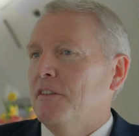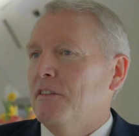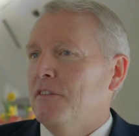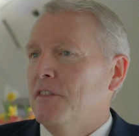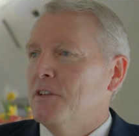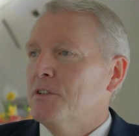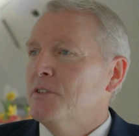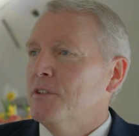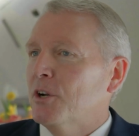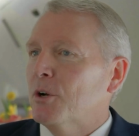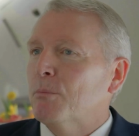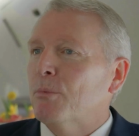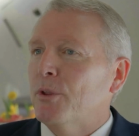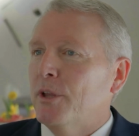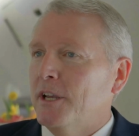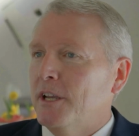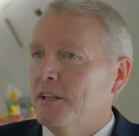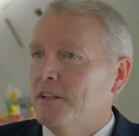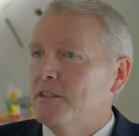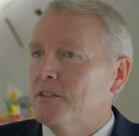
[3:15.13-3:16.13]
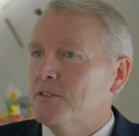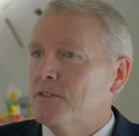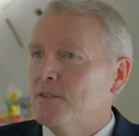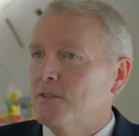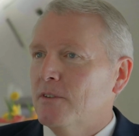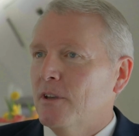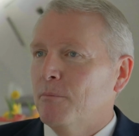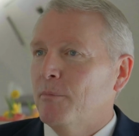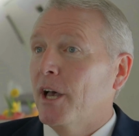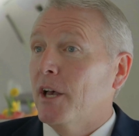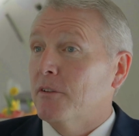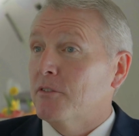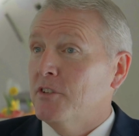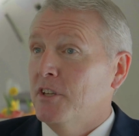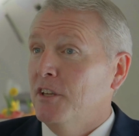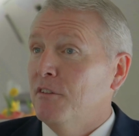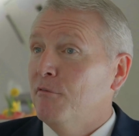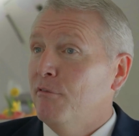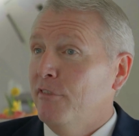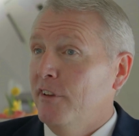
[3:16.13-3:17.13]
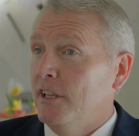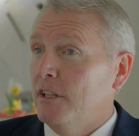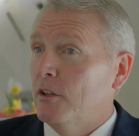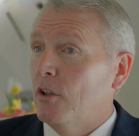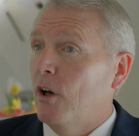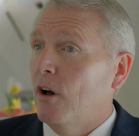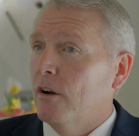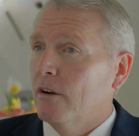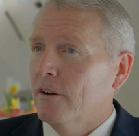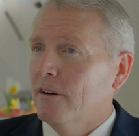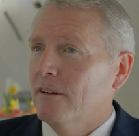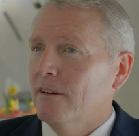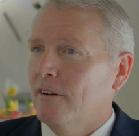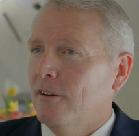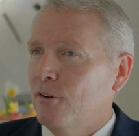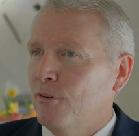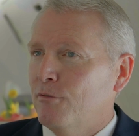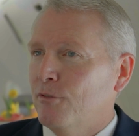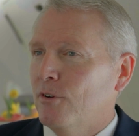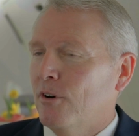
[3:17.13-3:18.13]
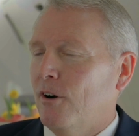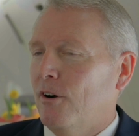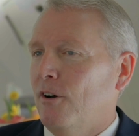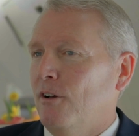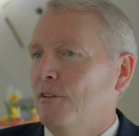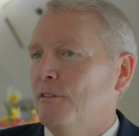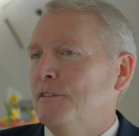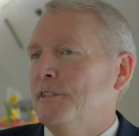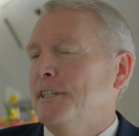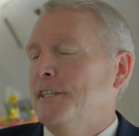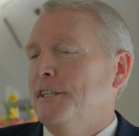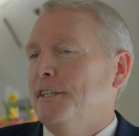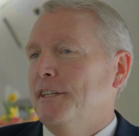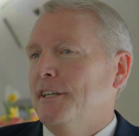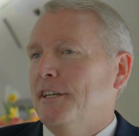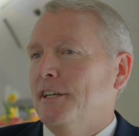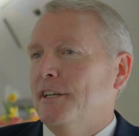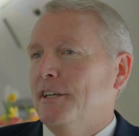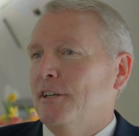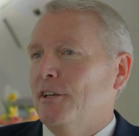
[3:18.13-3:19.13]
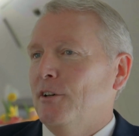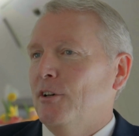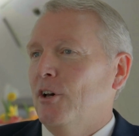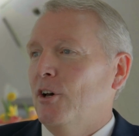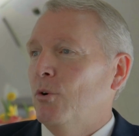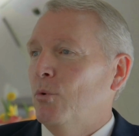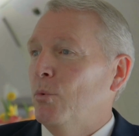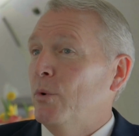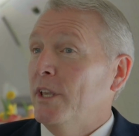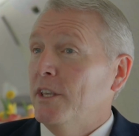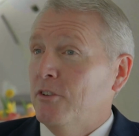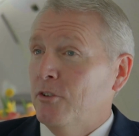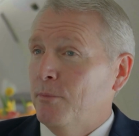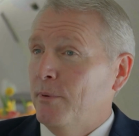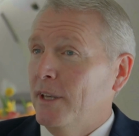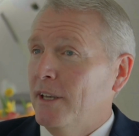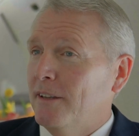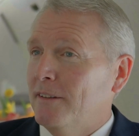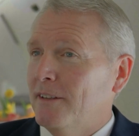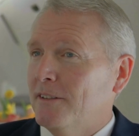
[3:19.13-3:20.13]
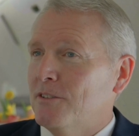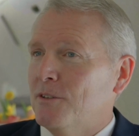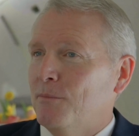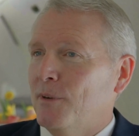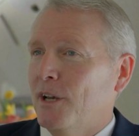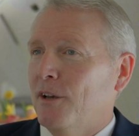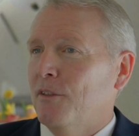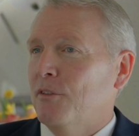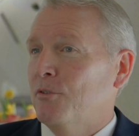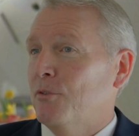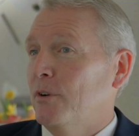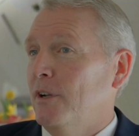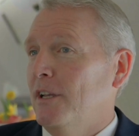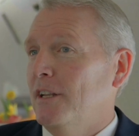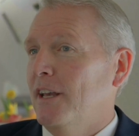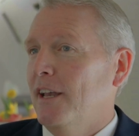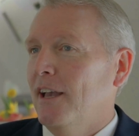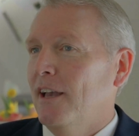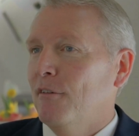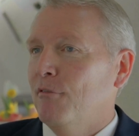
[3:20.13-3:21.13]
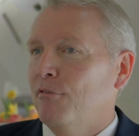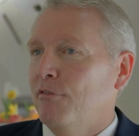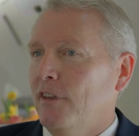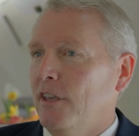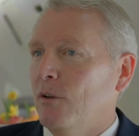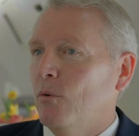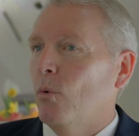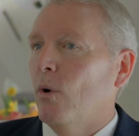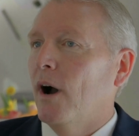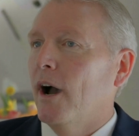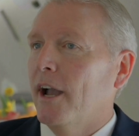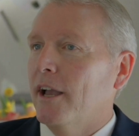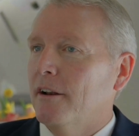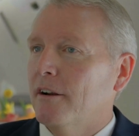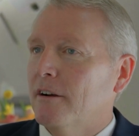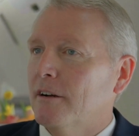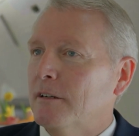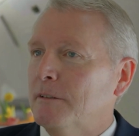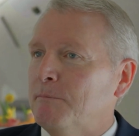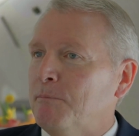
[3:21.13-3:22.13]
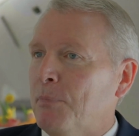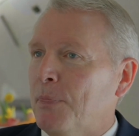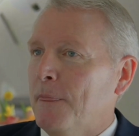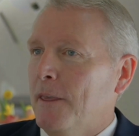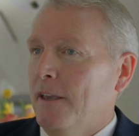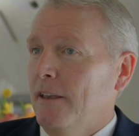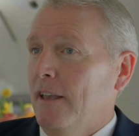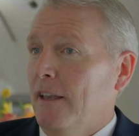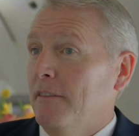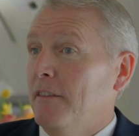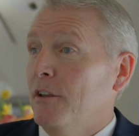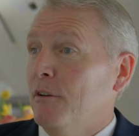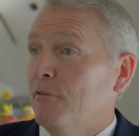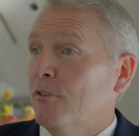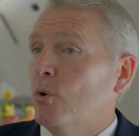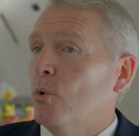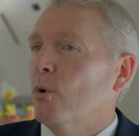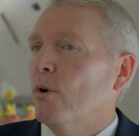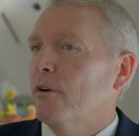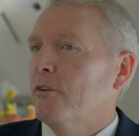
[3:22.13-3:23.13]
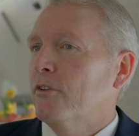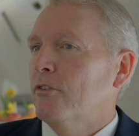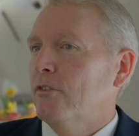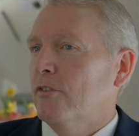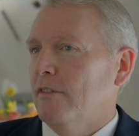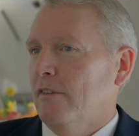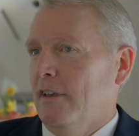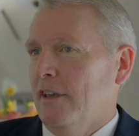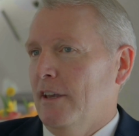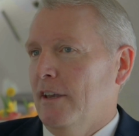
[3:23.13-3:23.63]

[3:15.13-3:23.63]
this airplane is about 10 feet longer overall, a wingspan that's about 3.5 feet wider. And then of course,